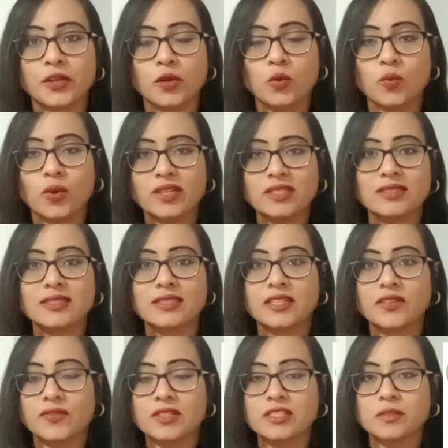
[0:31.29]
What is the
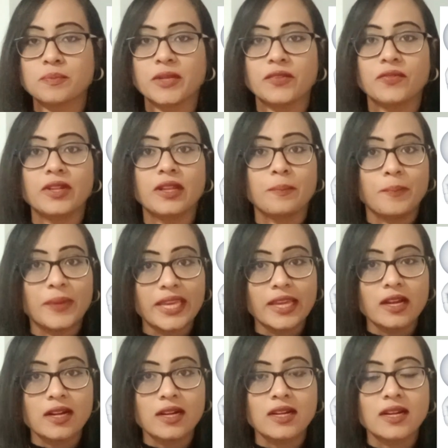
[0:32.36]
difference between a
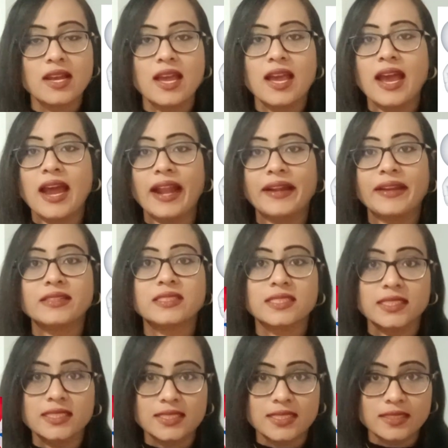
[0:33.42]
PR and a
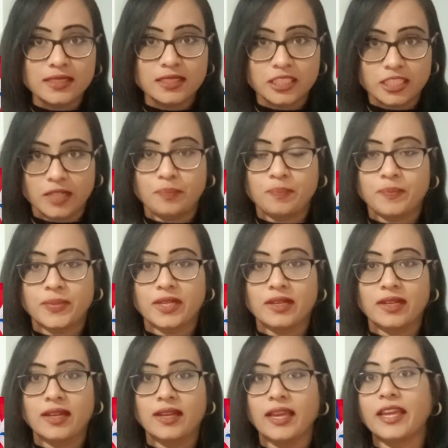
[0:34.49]
citizenship
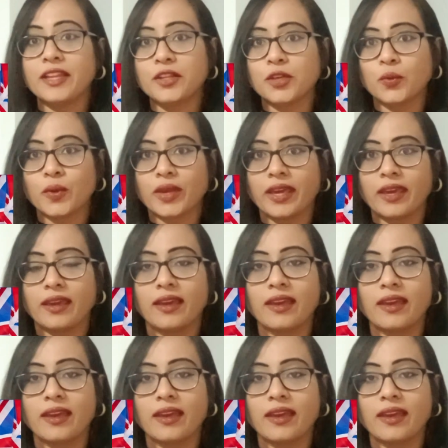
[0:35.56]
in UK,